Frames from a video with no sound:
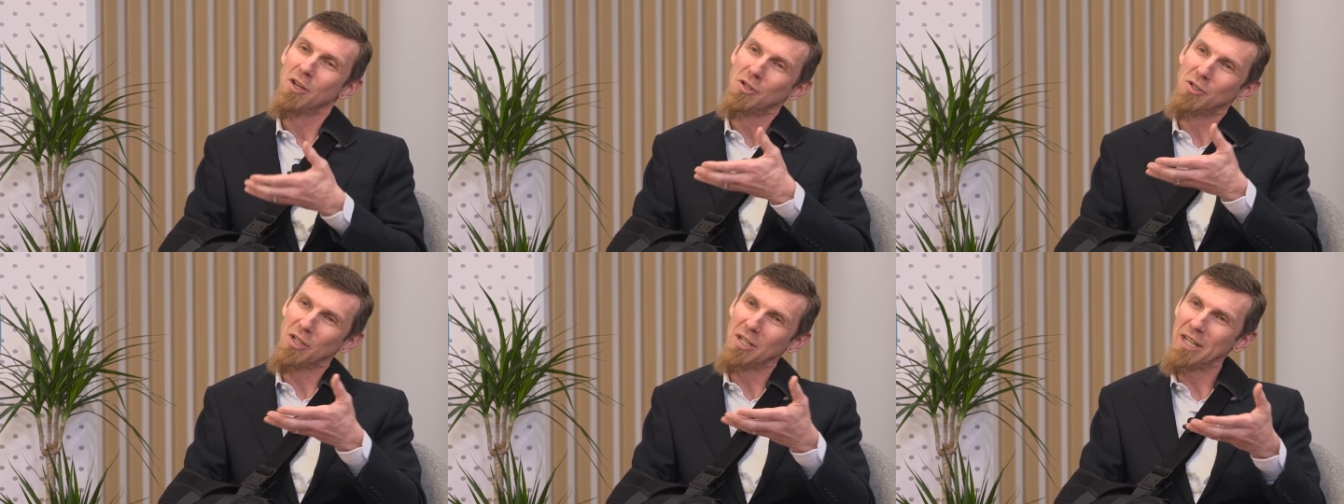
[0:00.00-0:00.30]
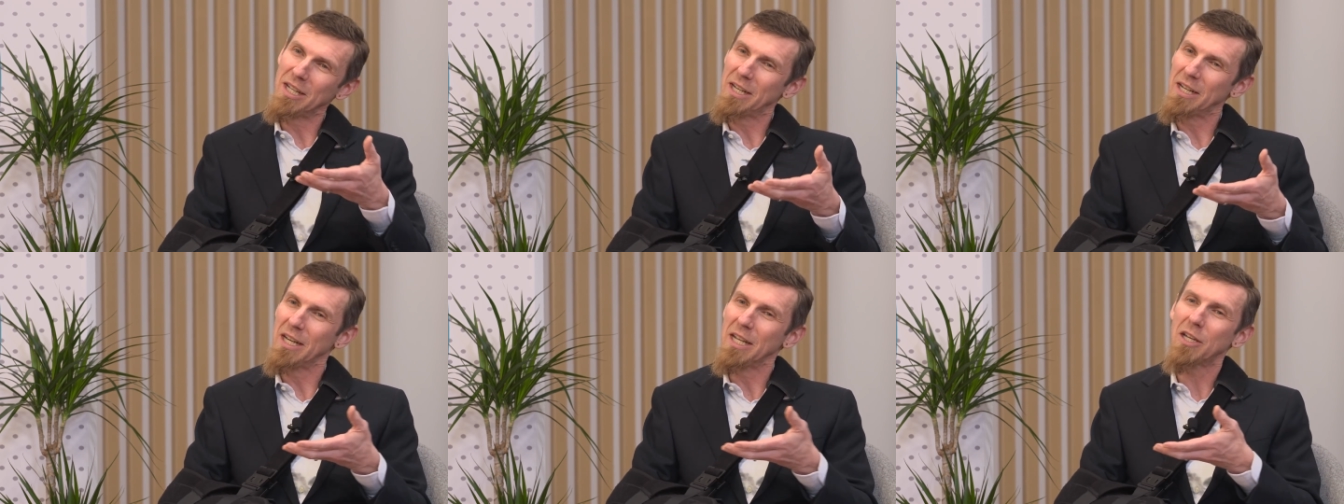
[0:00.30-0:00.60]
So you
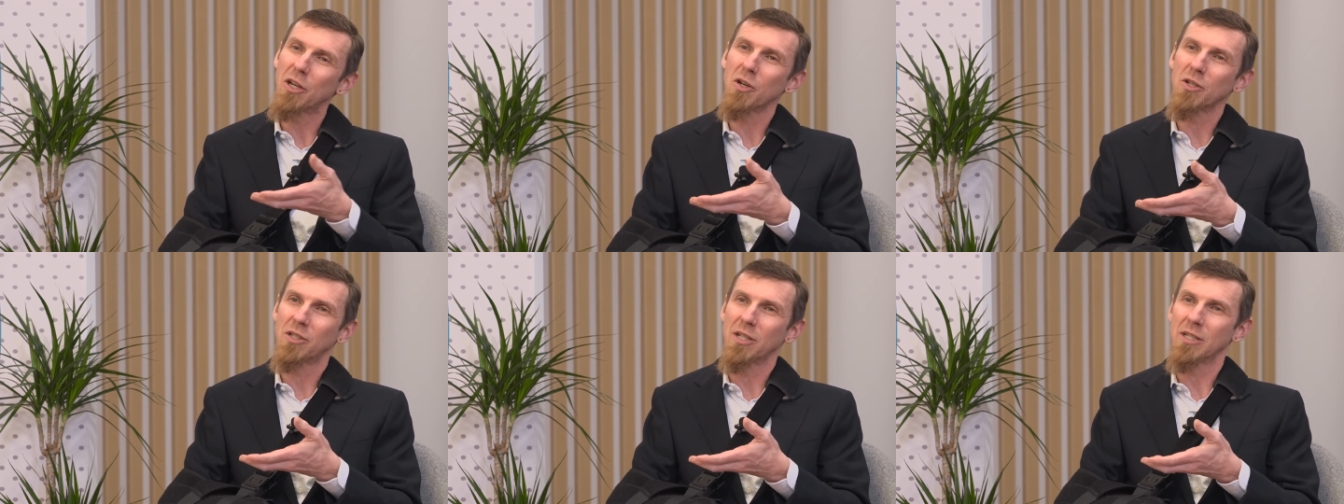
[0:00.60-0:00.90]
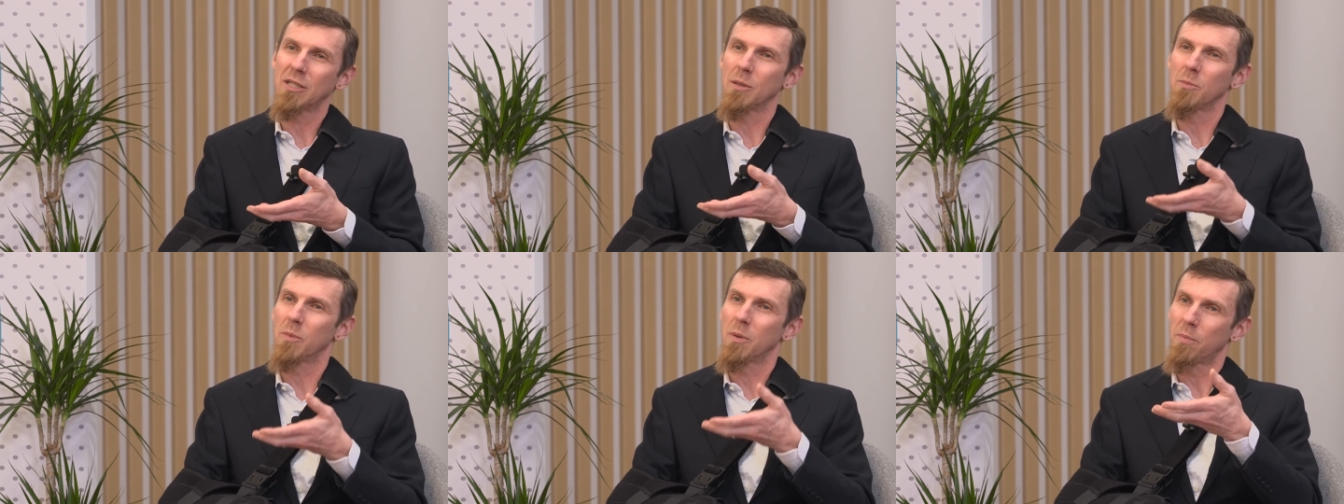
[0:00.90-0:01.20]
need an
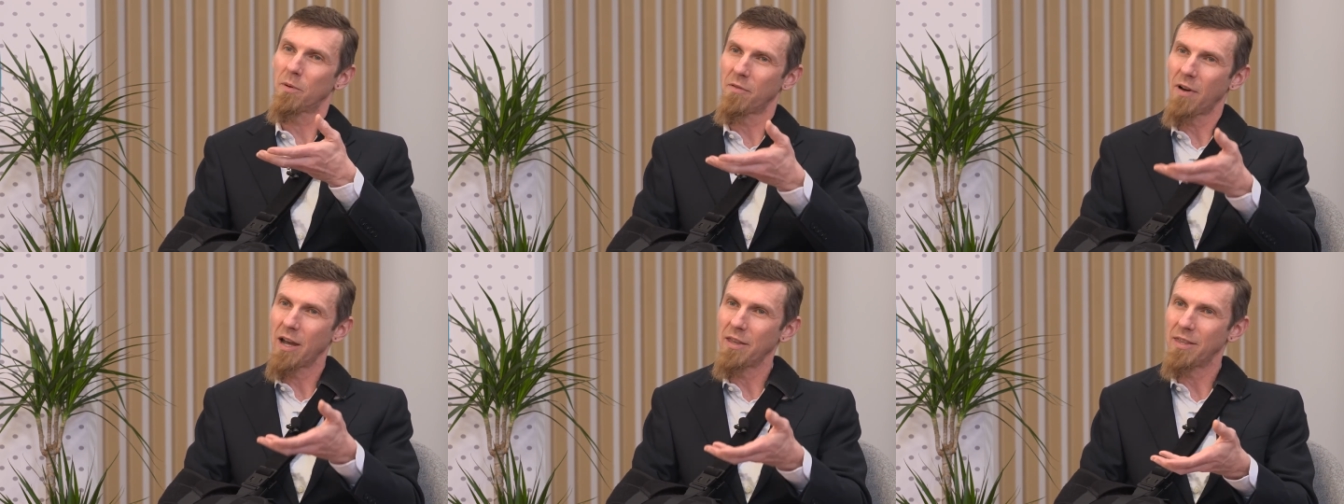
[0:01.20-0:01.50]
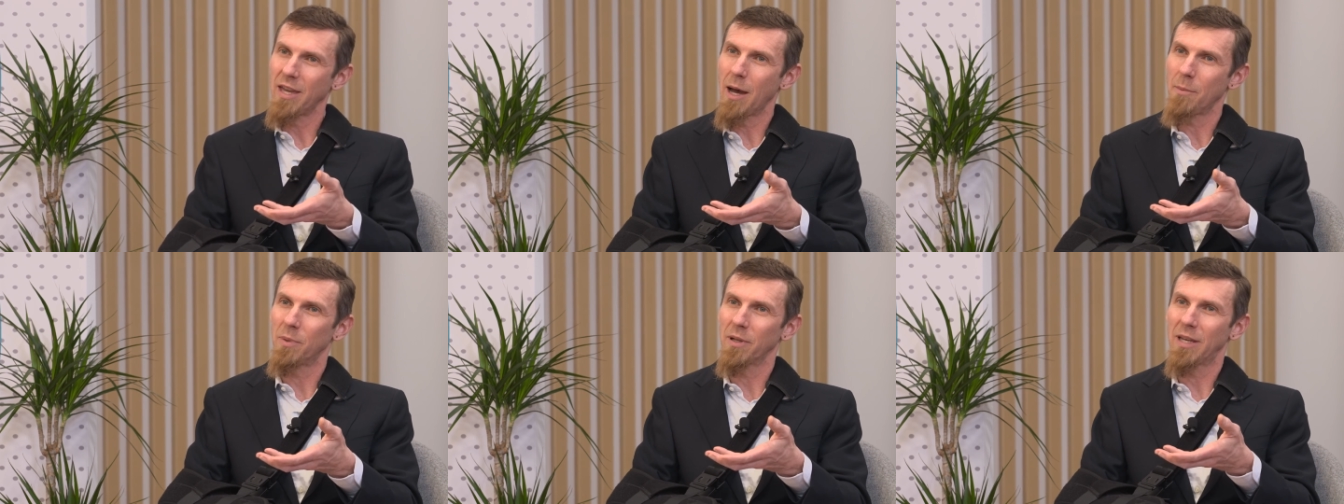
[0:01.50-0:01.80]
ecosystem to provide
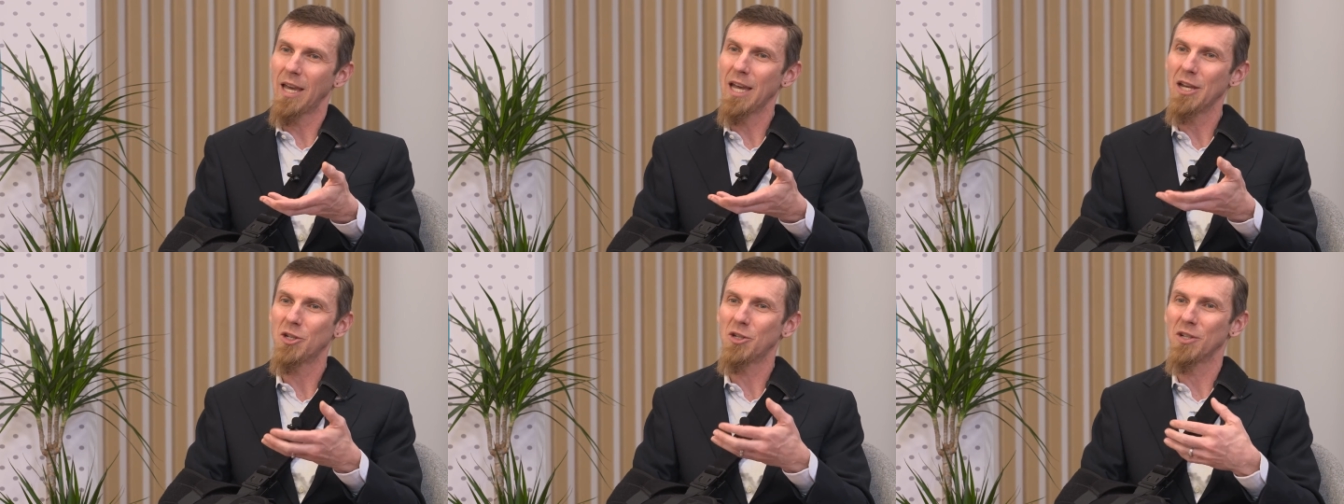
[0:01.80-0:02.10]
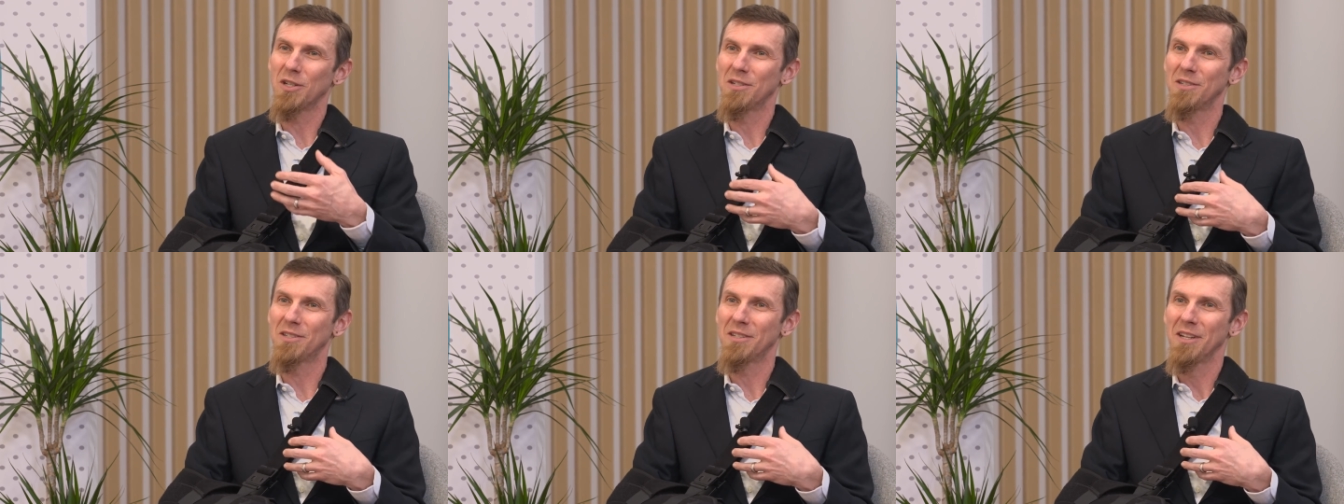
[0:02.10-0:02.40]
the
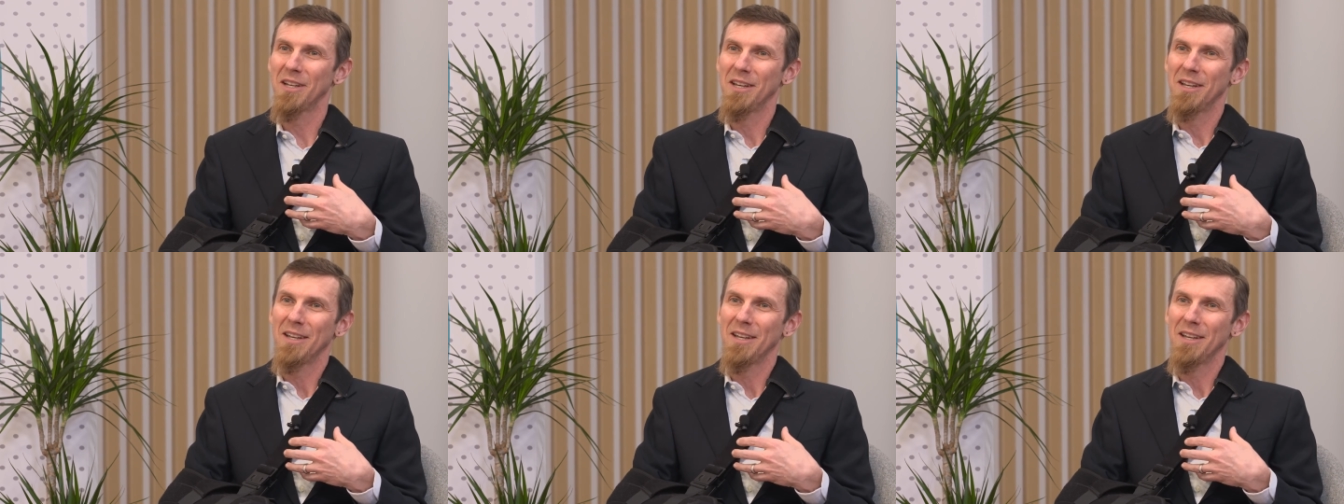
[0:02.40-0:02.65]
applications,